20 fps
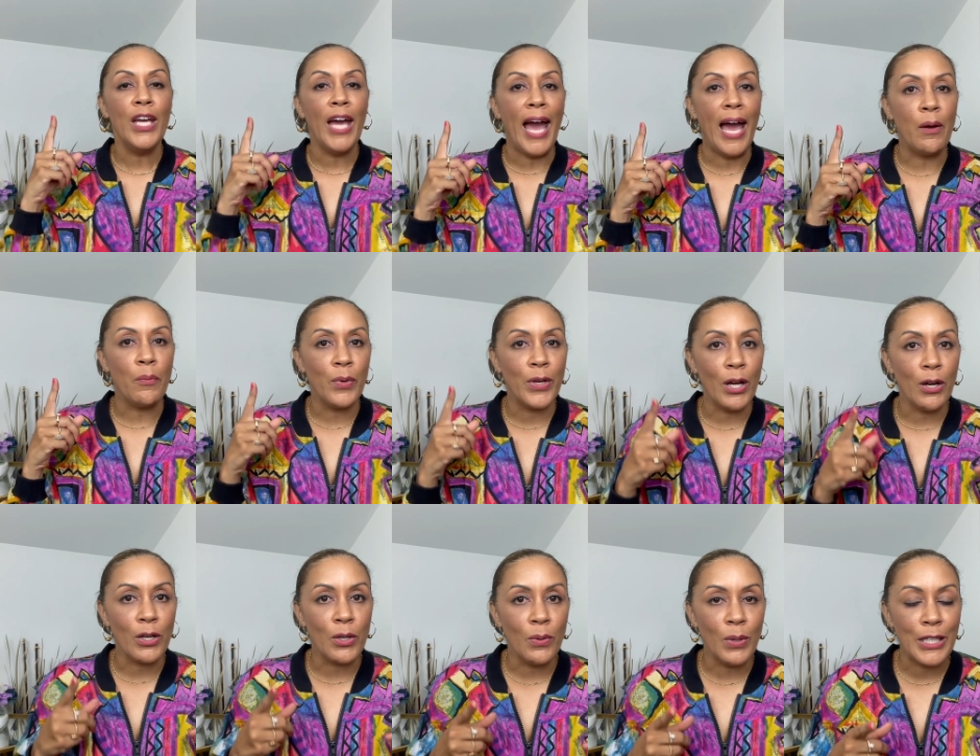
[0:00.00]
and we
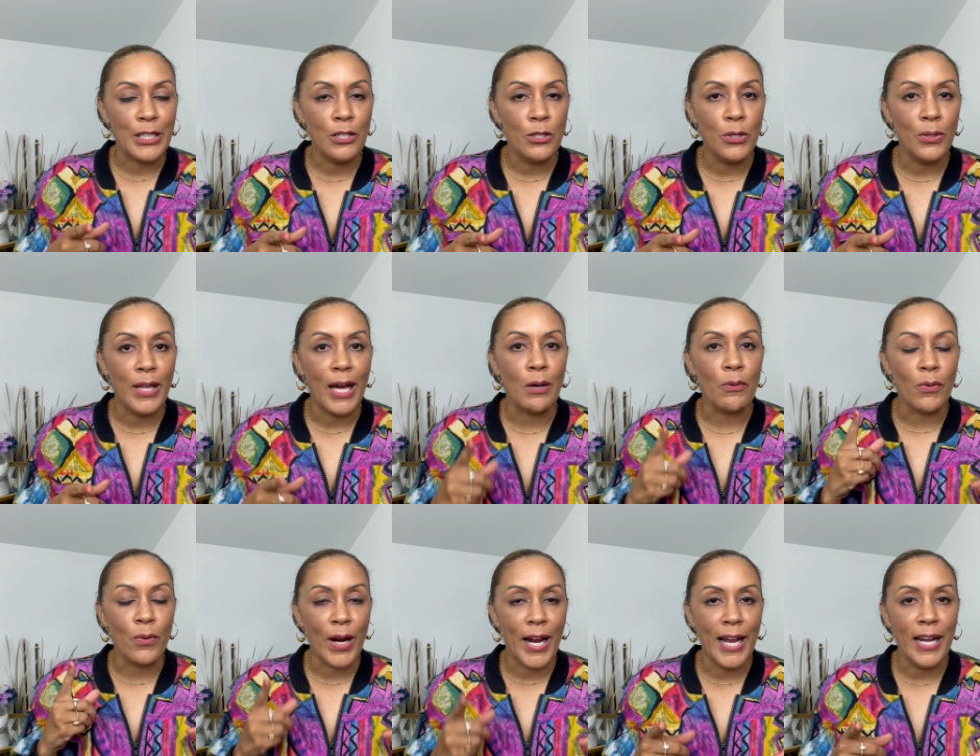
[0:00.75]
are going to do that
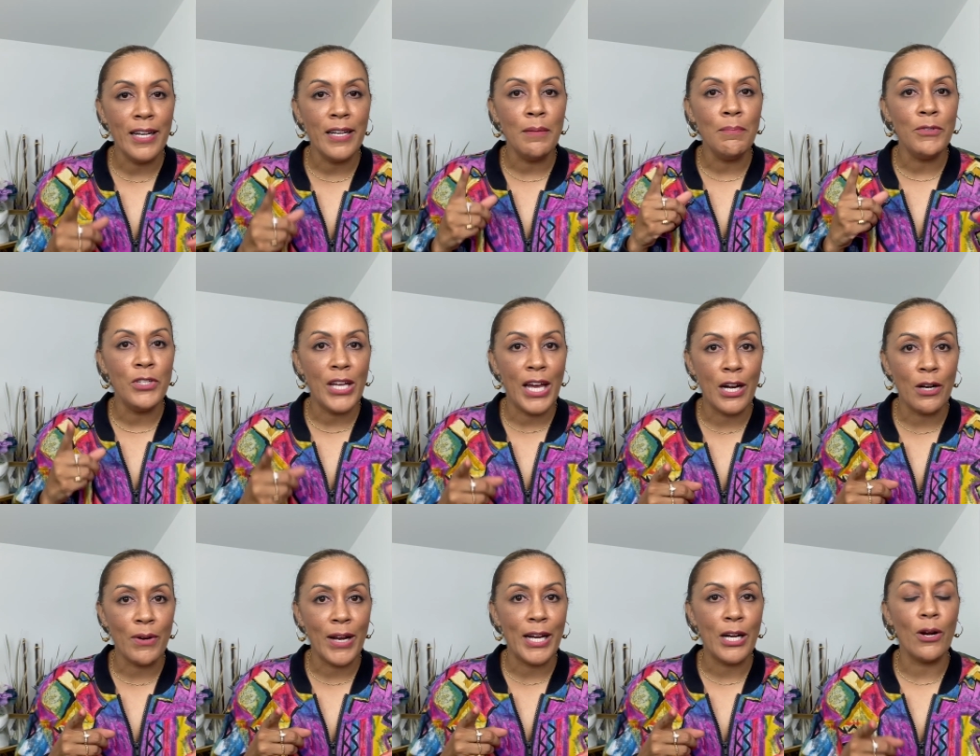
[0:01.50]
random
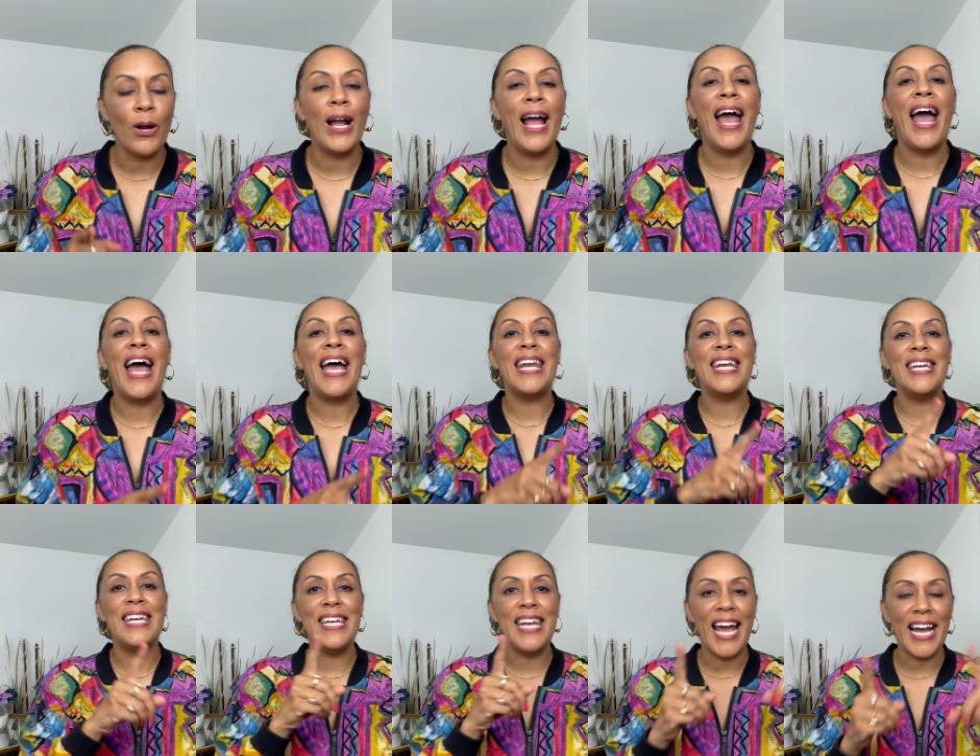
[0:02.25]
generator
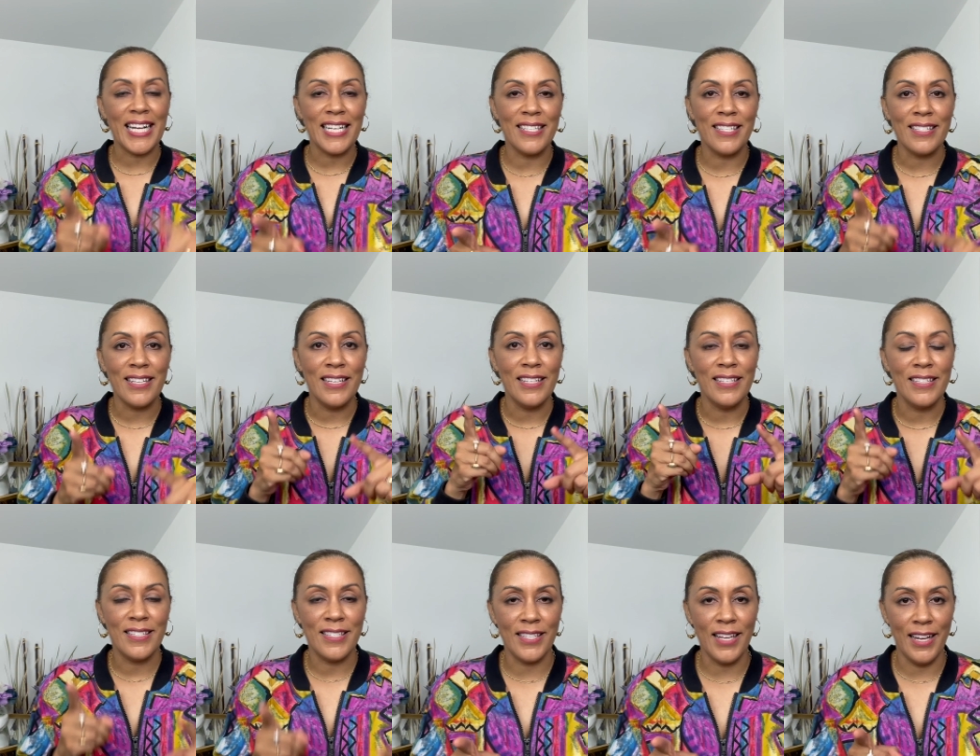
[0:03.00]
next
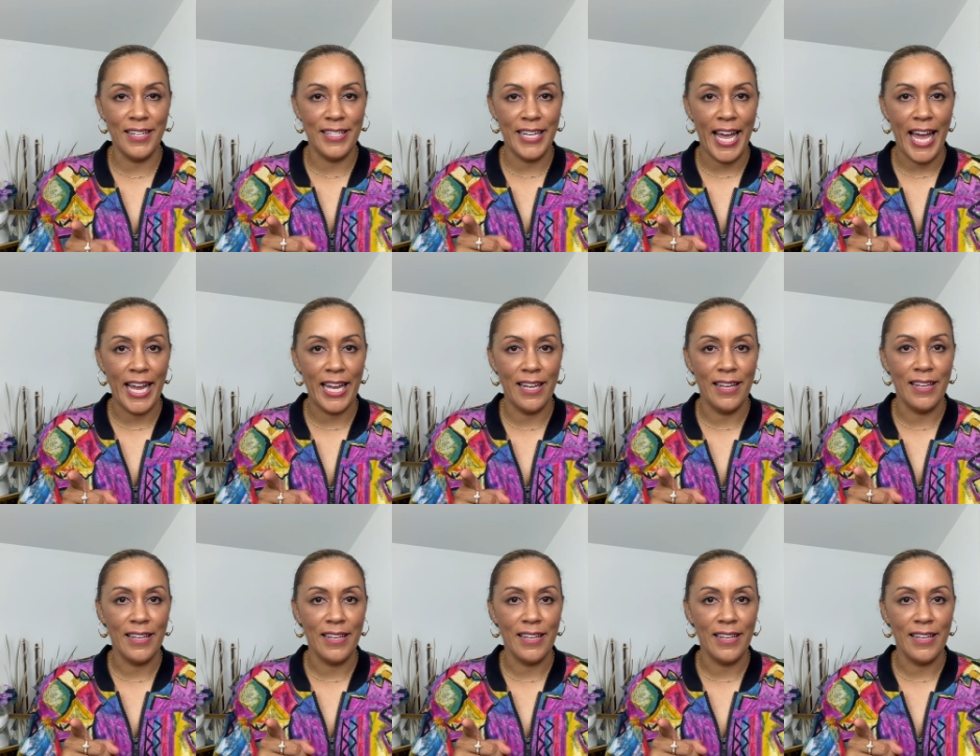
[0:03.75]
Sunday.